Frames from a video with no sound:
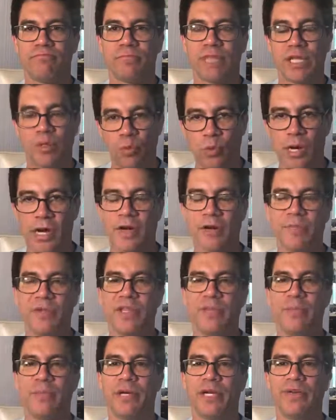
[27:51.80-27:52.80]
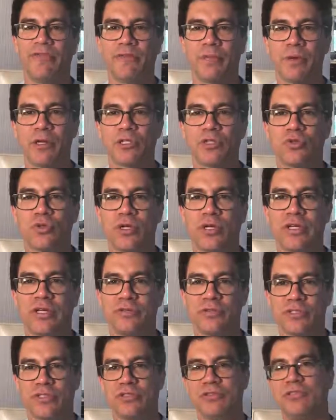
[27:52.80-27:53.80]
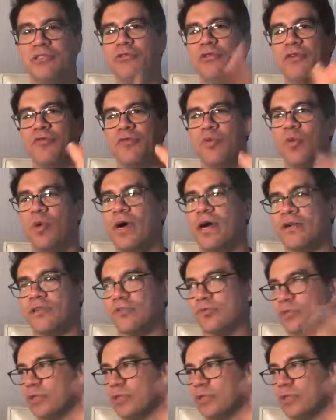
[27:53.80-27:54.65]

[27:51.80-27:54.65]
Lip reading: he wired me the money from Australia. It was in 2 different wires.